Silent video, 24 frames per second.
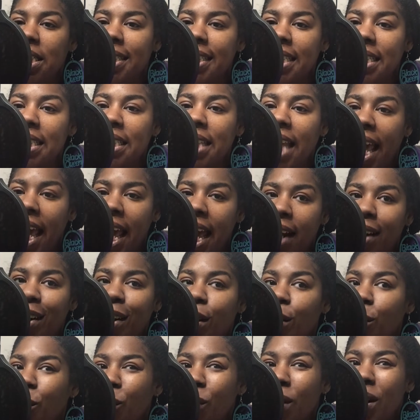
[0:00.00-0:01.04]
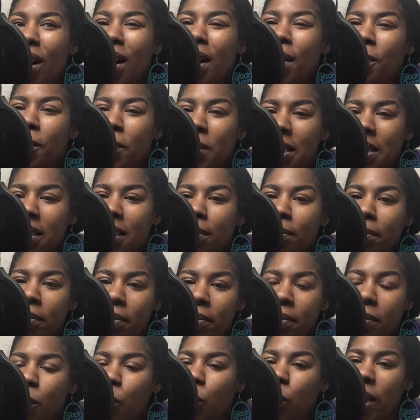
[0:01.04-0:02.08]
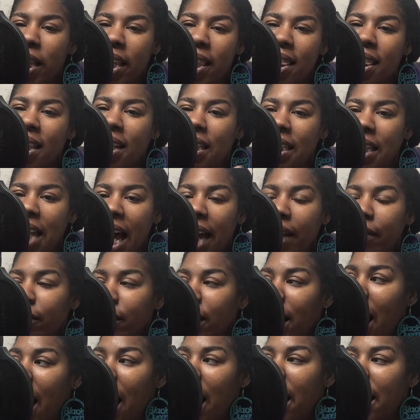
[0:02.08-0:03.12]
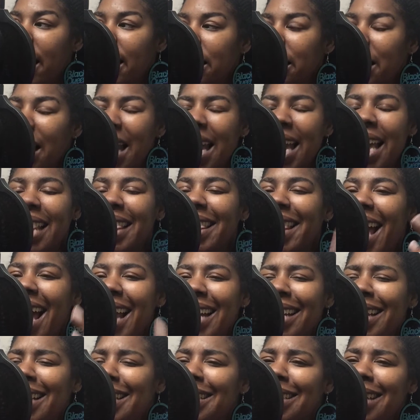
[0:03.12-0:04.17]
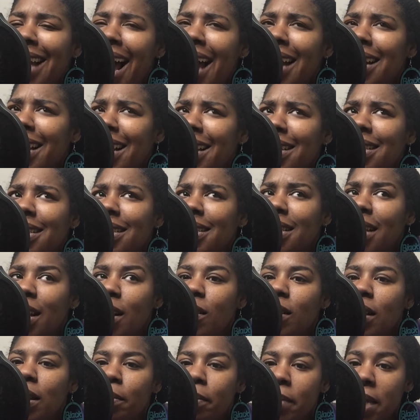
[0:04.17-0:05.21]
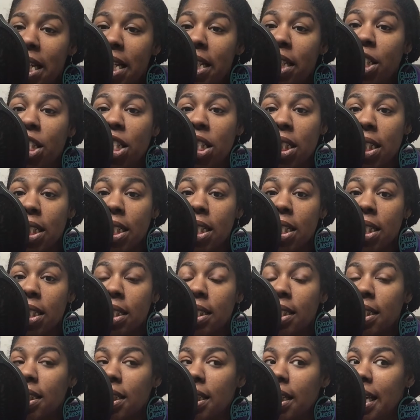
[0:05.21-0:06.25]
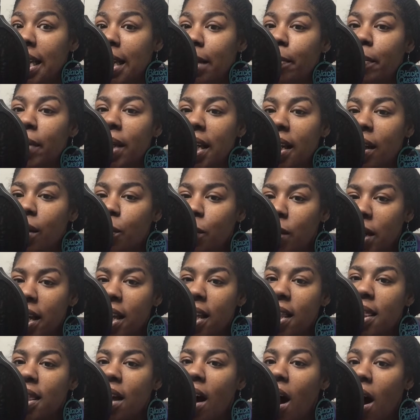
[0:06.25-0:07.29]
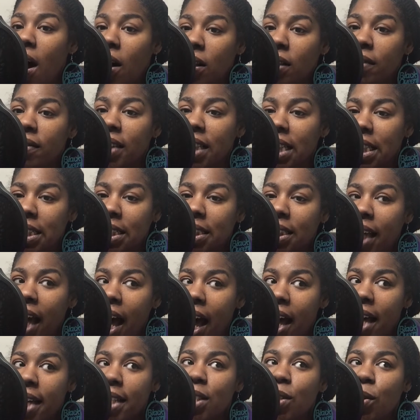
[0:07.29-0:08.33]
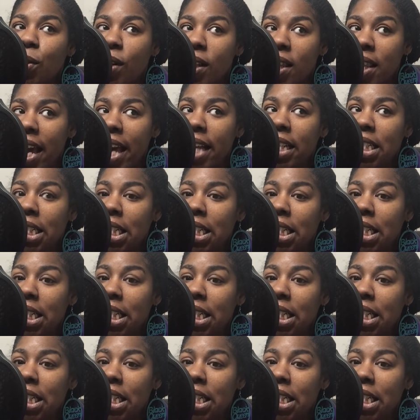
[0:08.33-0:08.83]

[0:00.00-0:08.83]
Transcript: just had her run with a lot of guys. That does not necessarily mean she's sleeping with all of these guys or that